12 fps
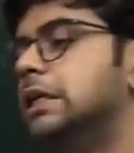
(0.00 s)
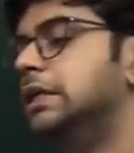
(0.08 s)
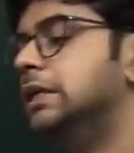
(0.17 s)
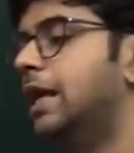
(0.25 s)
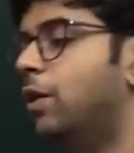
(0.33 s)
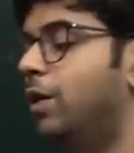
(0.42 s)

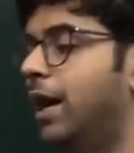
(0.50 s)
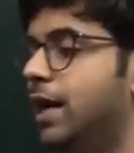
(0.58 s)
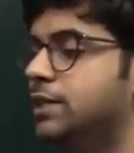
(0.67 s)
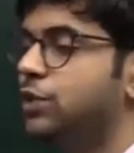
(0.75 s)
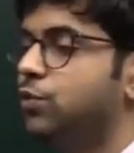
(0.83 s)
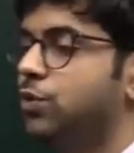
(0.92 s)
Now, I
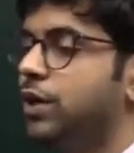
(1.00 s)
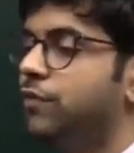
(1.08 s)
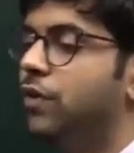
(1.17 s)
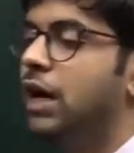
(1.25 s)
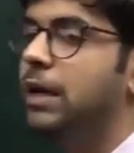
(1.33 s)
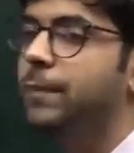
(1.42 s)
ask you ki
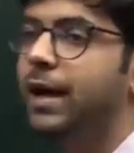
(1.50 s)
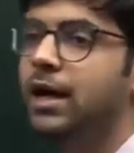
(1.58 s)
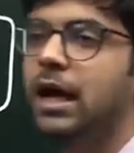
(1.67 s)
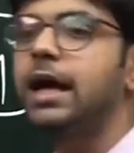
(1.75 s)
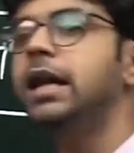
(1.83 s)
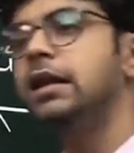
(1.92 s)
World Bank,
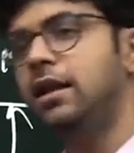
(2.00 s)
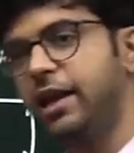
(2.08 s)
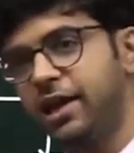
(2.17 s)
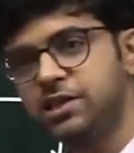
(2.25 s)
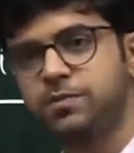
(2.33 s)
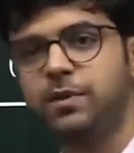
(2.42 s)
again,
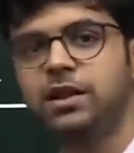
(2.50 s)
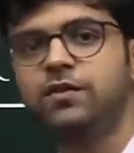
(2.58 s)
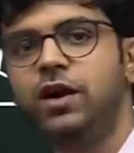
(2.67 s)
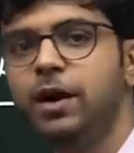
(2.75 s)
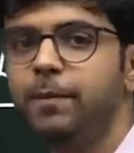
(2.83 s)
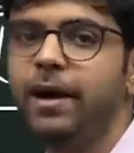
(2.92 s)
next month,
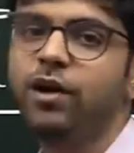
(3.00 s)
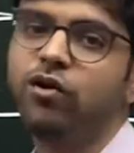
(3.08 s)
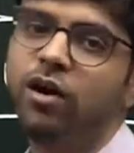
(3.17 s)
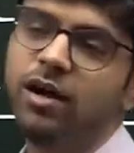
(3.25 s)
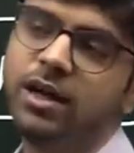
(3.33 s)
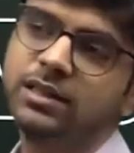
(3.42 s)
World Bank
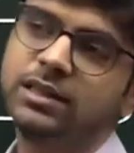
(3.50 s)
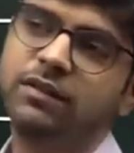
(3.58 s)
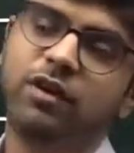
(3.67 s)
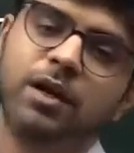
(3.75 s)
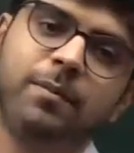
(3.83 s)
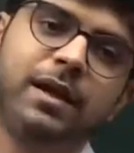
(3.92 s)
called us and
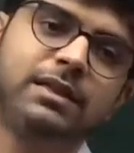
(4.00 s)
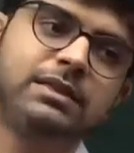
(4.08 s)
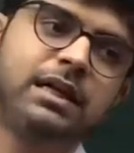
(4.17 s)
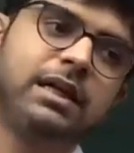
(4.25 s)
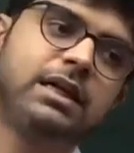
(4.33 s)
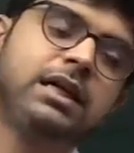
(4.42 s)
World Bank
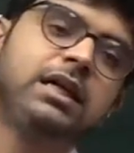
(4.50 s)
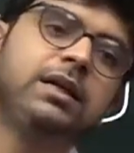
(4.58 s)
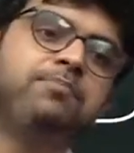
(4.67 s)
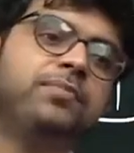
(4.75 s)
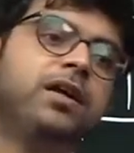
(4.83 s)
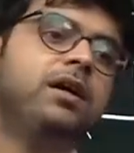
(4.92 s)
said, ki,
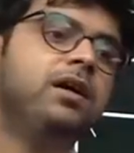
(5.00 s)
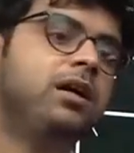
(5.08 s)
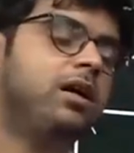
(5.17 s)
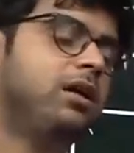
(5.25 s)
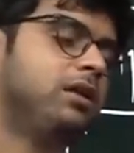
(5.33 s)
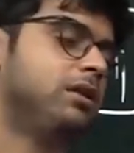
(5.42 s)

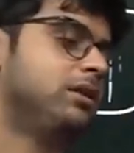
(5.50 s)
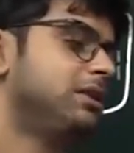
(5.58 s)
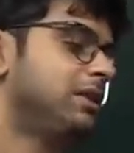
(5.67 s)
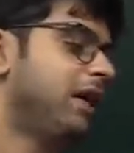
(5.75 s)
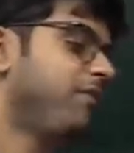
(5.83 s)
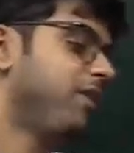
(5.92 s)

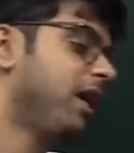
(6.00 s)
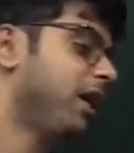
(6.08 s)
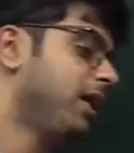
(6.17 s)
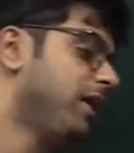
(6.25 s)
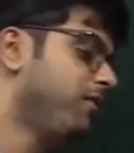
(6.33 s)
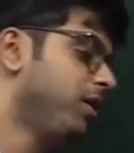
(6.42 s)
sir, we are
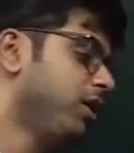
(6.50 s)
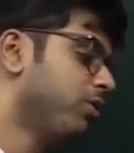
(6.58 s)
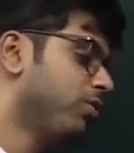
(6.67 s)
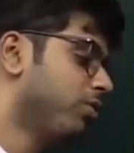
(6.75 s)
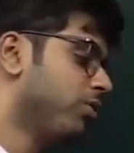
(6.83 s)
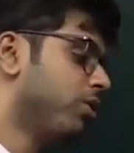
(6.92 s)
giving
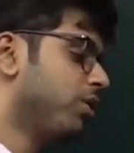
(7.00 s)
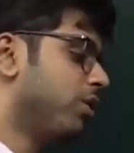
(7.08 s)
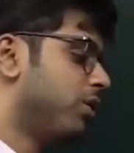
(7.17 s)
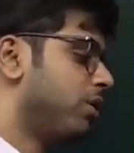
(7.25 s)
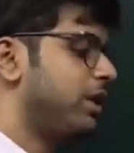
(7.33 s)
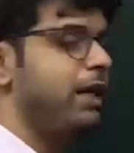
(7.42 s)
you
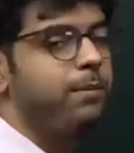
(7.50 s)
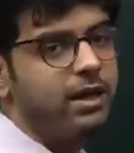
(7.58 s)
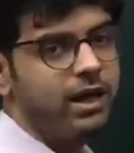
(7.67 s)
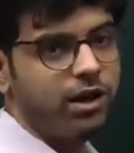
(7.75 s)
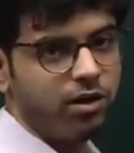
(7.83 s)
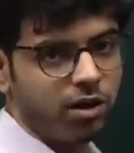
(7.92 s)
$3
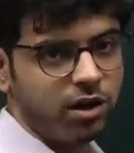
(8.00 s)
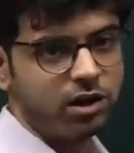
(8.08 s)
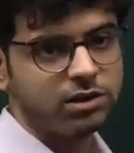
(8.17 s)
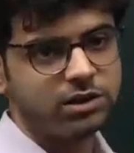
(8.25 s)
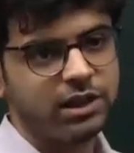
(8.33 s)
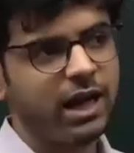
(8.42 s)
million.
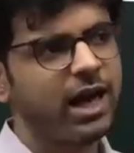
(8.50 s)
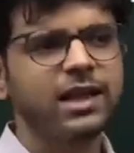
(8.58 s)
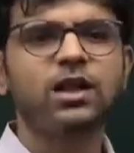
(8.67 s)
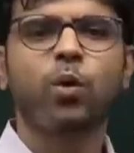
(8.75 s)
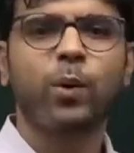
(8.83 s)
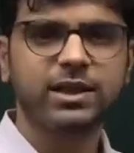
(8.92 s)
Then again,
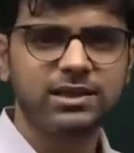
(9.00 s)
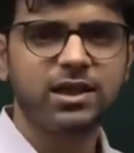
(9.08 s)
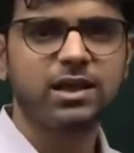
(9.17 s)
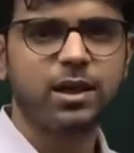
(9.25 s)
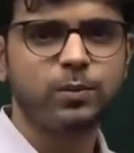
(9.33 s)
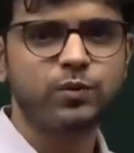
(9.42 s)
the question
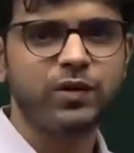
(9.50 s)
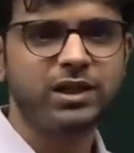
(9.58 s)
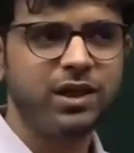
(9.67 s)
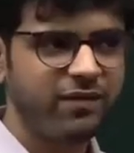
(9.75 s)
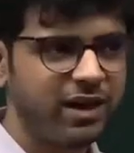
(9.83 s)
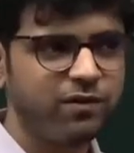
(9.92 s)
comes
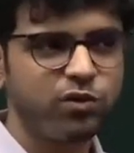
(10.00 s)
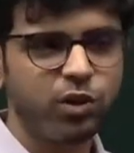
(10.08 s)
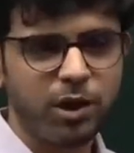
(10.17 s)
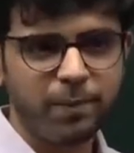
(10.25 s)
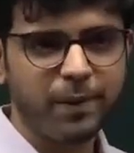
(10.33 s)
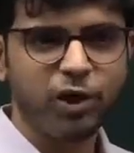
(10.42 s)
whether we have to
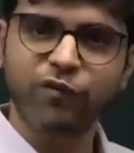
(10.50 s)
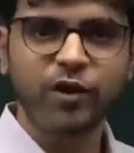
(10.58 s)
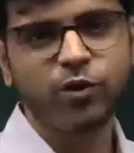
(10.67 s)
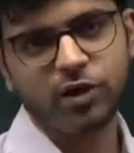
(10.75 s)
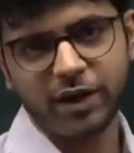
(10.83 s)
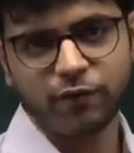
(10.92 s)
repay or we
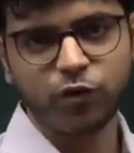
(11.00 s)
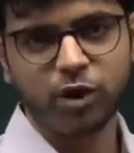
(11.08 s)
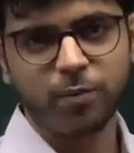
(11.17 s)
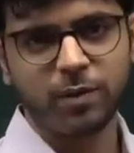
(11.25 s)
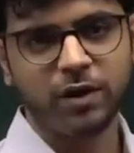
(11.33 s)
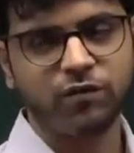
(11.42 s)
don't have to
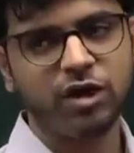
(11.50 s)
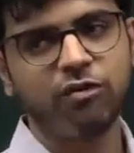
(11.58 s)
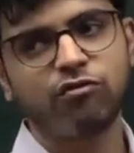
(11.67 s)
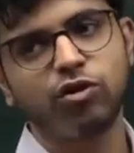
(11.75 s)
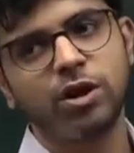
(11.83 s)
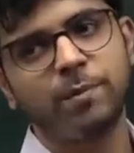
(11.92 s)
repay. If we have
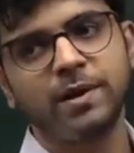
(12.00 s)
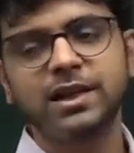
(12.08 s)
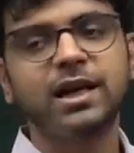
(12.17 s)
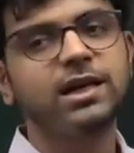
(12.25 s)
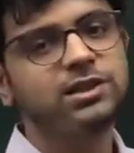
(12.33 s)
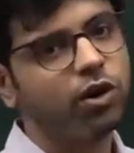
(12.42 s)
to repay, then
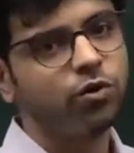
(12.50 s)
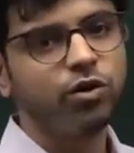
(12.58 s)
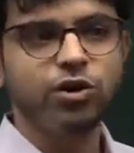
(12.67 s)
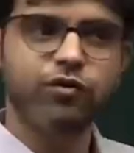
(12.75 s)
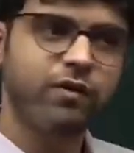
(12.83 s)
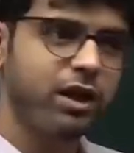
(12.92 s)
it's a loan.
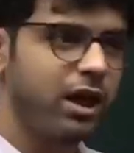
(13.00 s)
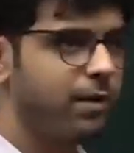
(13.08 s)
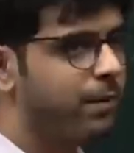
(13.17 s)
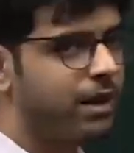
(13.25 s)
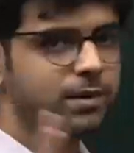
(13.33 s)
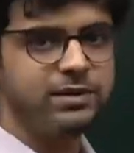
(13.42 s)
It
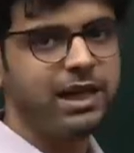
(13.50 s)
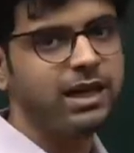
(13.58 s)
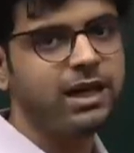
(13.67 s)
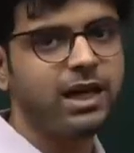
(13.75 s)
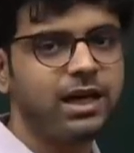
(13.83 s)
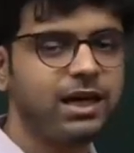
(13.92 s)
becomes debt
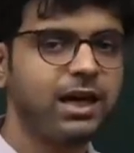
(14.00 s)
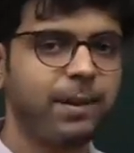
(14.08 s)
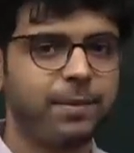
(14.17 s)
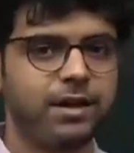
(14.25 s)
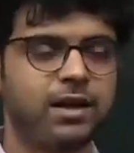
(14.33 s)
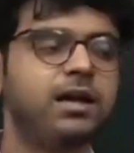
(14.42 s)
creating
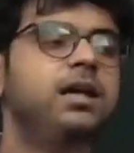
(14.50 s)
capital.